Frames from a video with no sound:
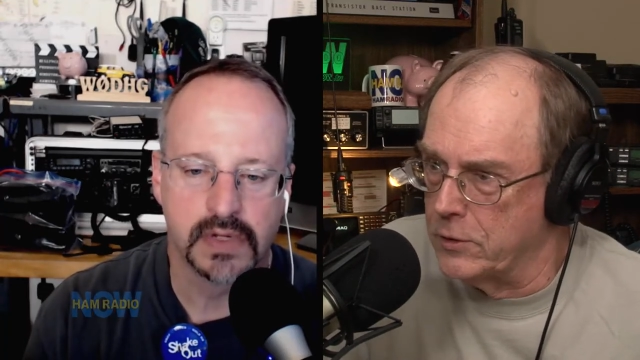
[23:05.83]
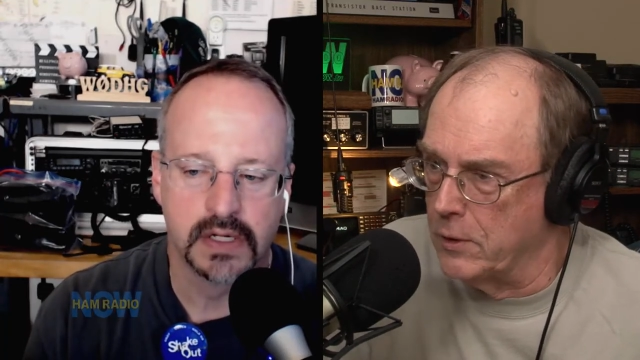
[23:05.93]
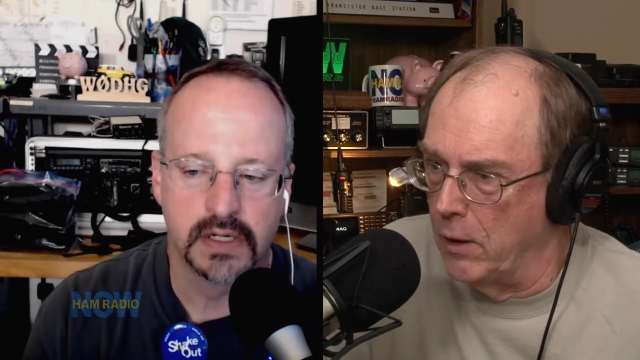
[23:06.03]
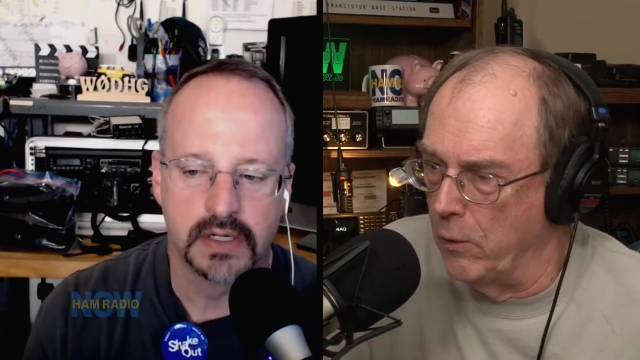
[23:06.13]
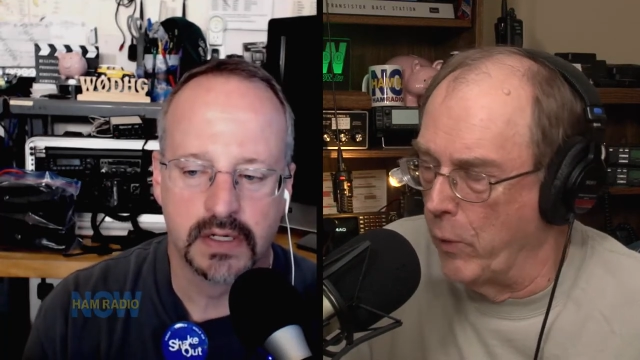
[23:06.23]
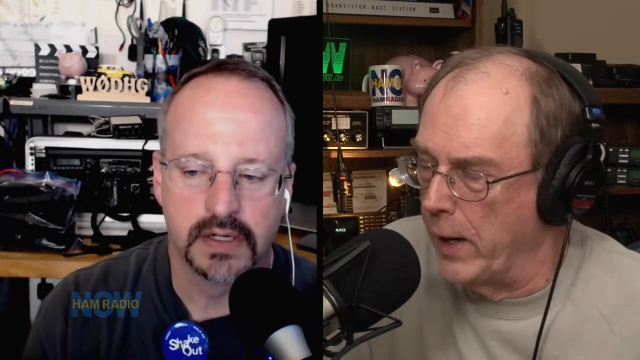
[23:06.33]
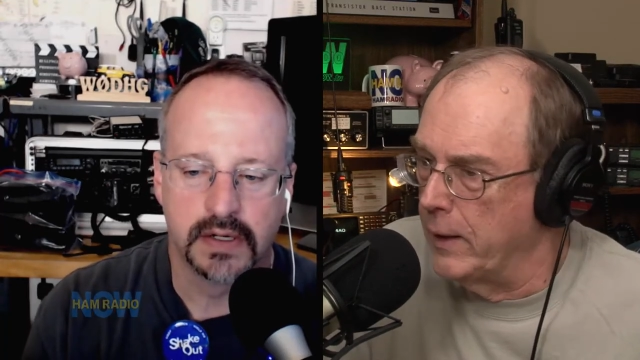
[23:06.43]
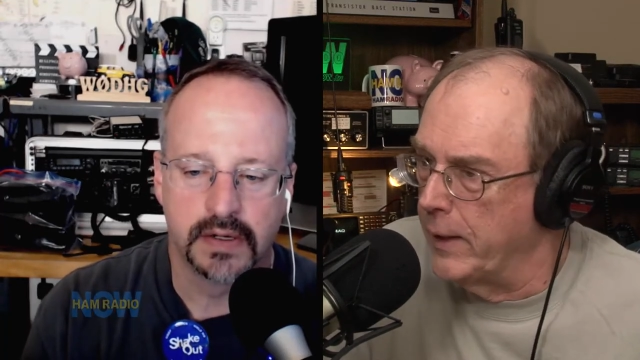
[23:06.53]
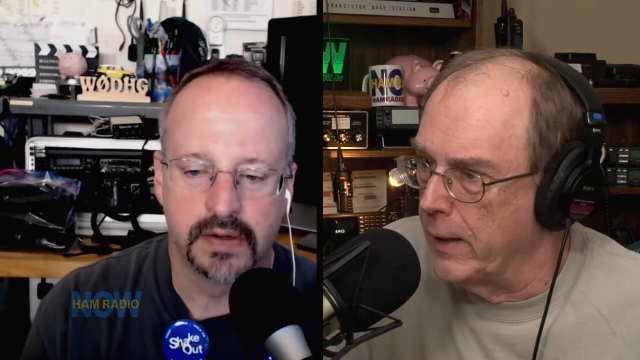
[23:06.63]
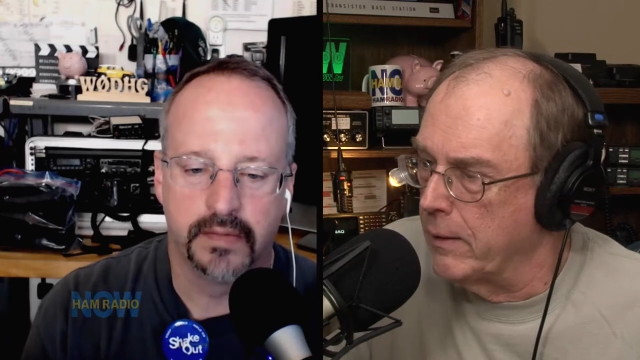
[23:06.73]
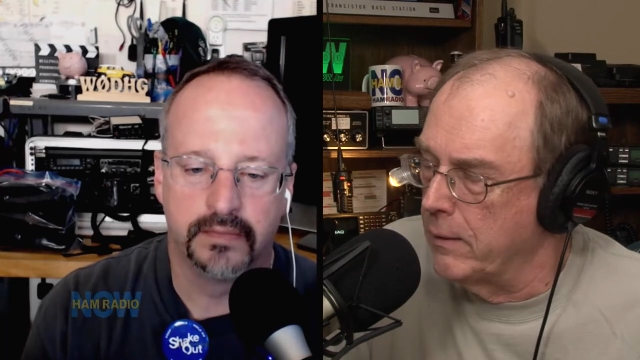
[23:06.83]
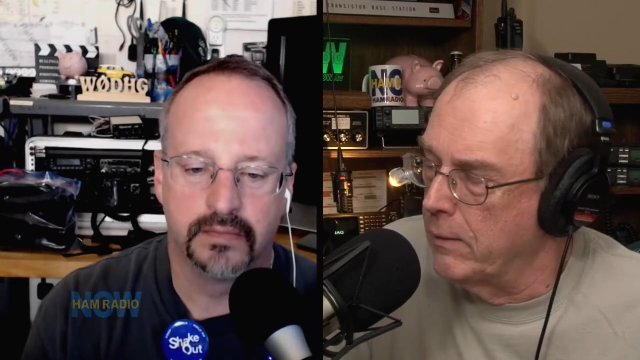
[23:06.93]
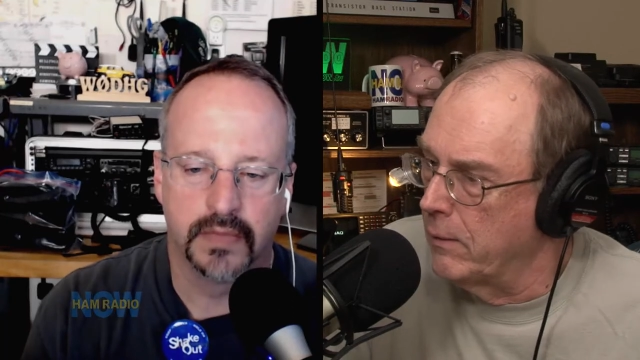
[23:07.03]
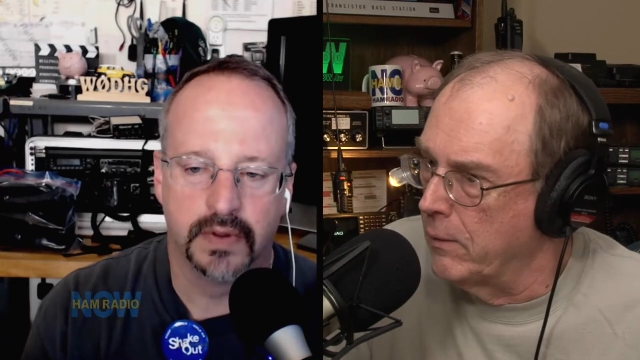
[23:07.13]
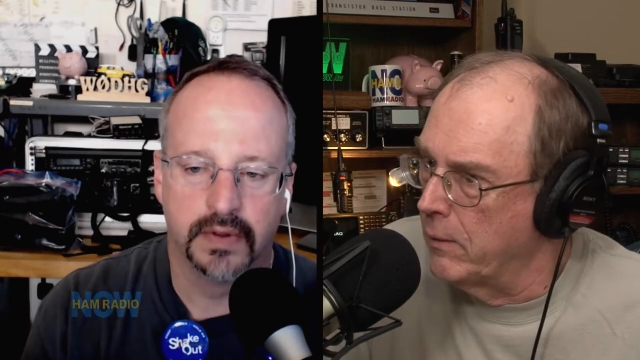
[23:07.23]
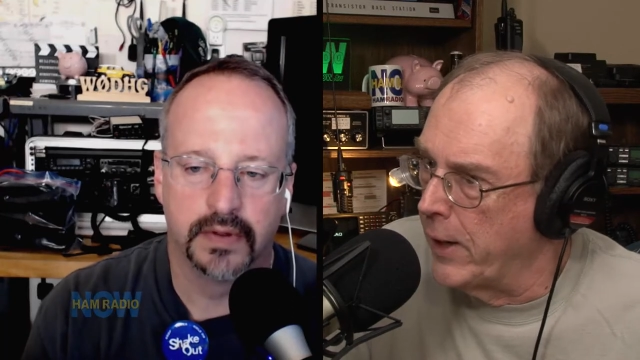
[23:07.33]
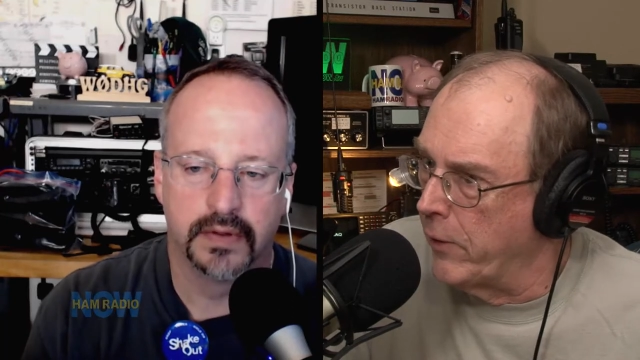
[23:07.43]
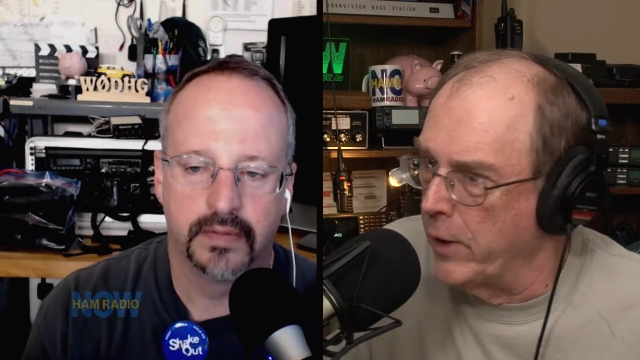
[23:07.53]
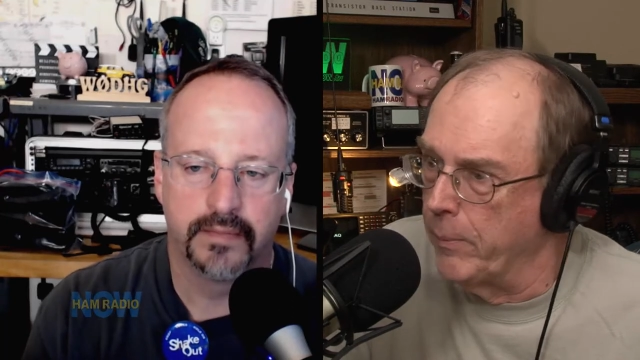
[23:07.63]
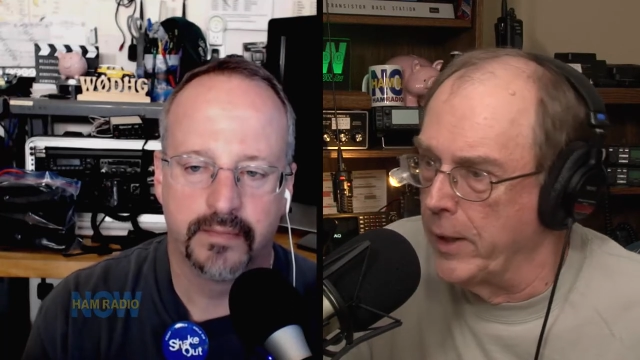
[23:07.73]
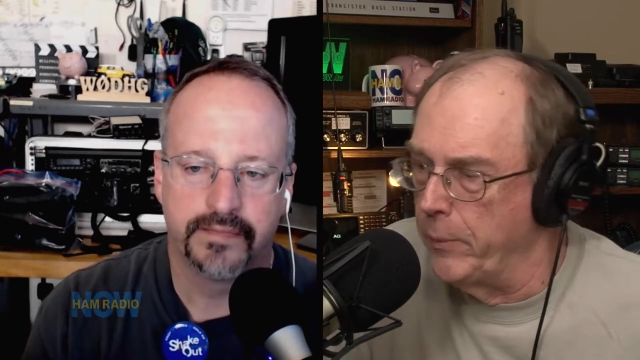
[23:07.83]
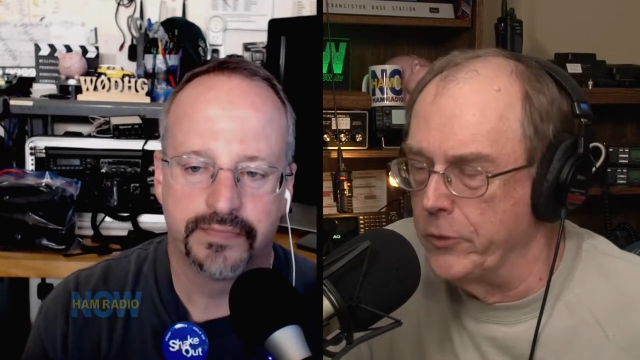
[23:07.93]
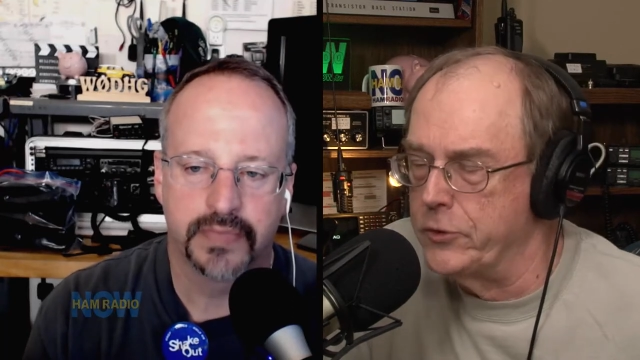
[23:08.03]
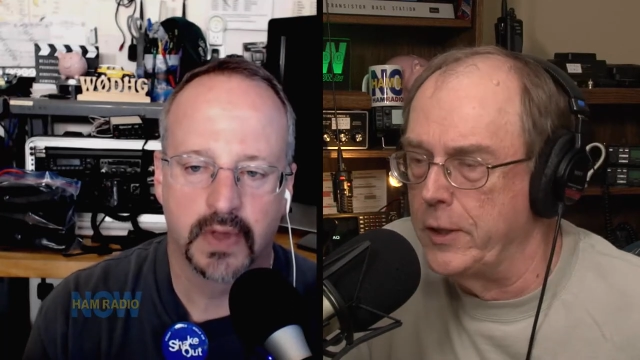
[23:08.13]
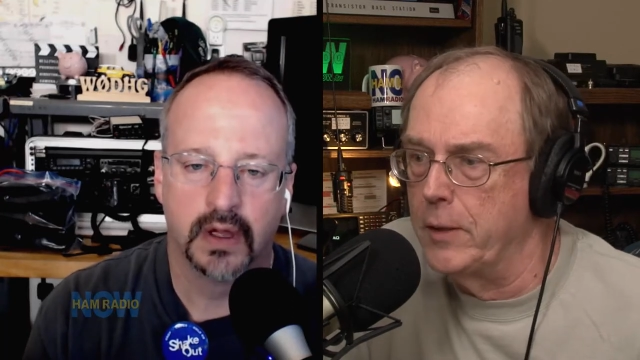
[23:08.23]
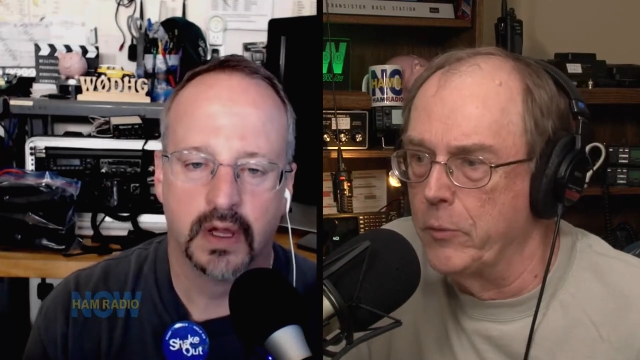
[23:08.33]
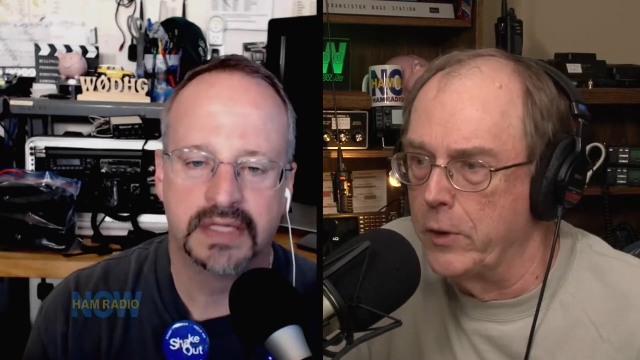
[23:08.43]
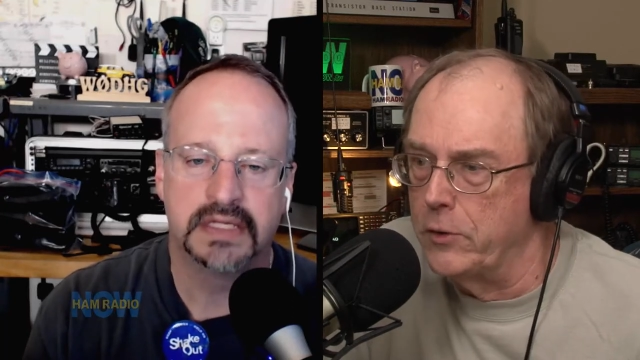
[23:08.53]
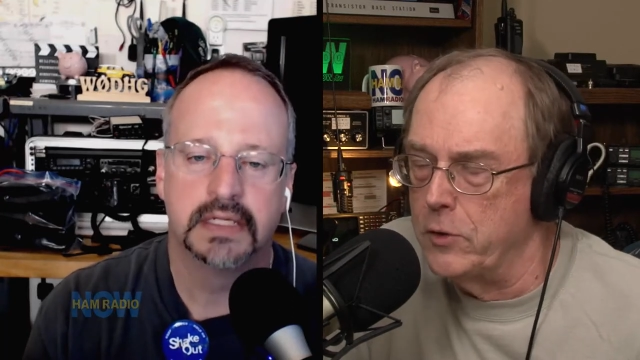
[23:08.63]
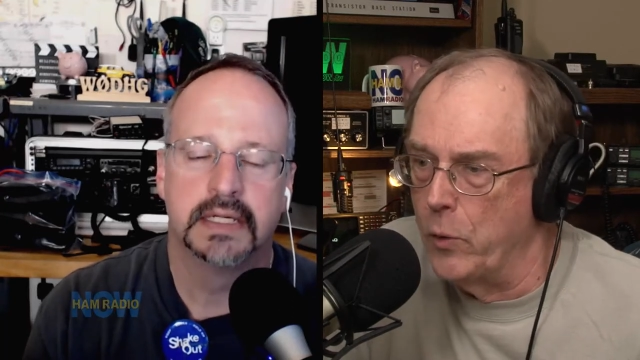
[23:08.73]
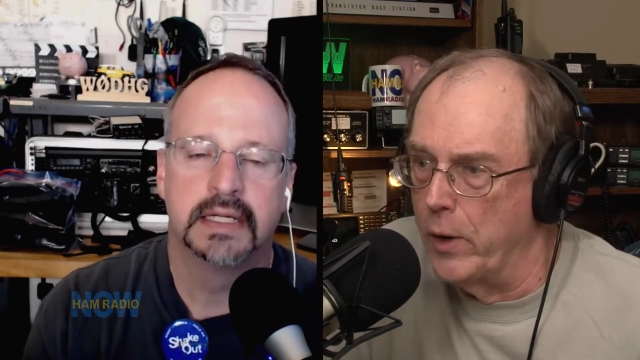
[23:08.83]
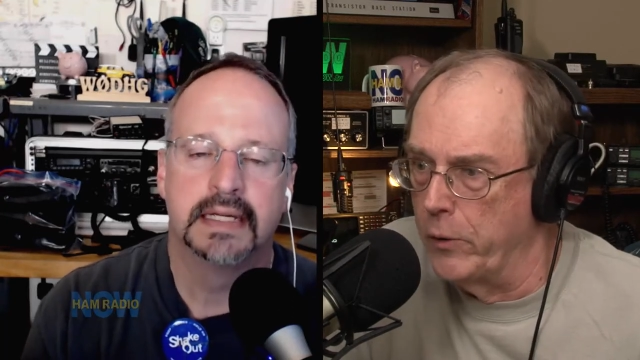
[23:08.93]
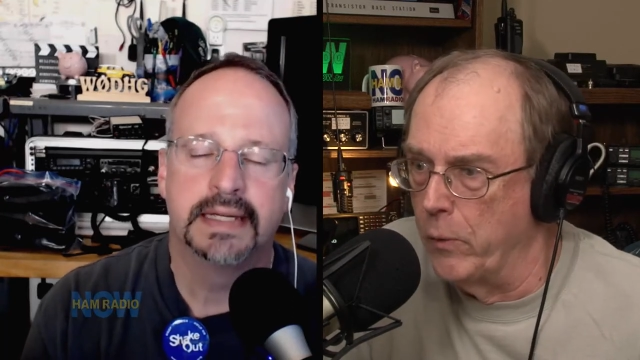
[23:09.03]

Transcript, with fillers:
Speaker 1: just all right in that area by the museum, or did you go